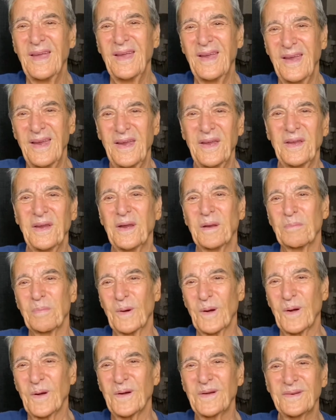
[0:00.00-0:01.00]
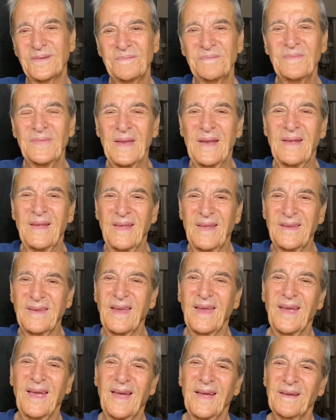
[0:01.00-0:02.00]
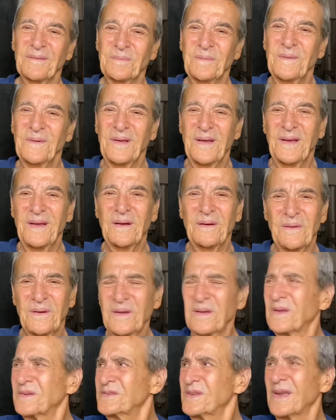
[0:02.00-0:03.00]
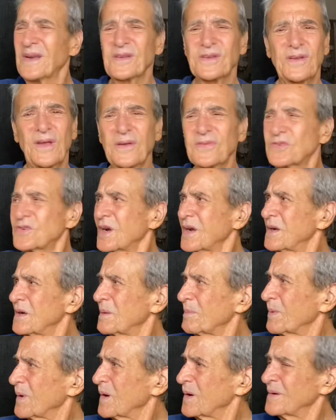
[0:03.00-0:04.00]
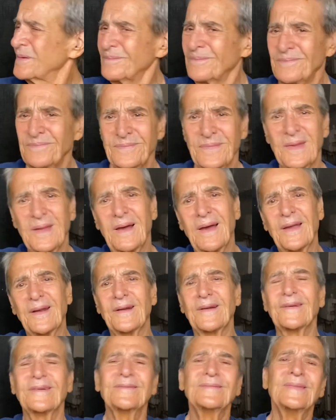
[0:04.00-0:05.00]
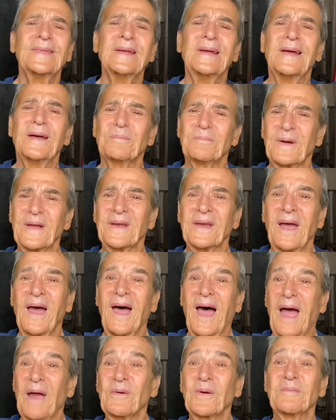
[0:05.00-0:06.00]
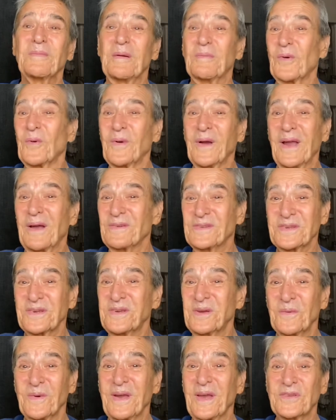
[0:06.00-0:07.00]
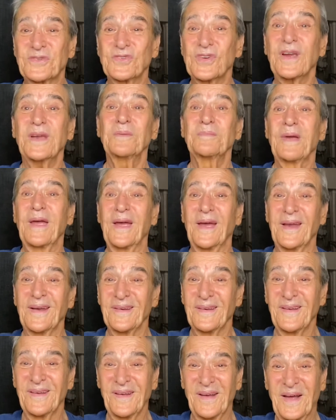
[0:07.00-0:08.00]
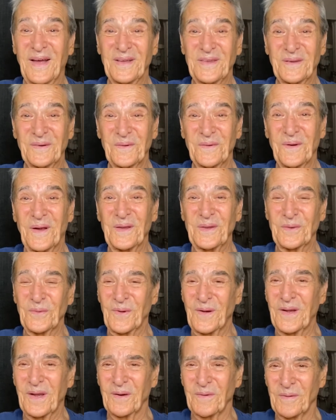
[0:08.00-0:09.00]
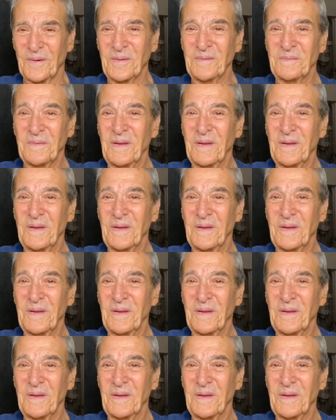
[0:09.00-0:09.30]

eating a bird. Yeah, isn't that a, a chicken a bird? I don't know. But I remember when I was a kid, we had Chicken Man on the on the radio.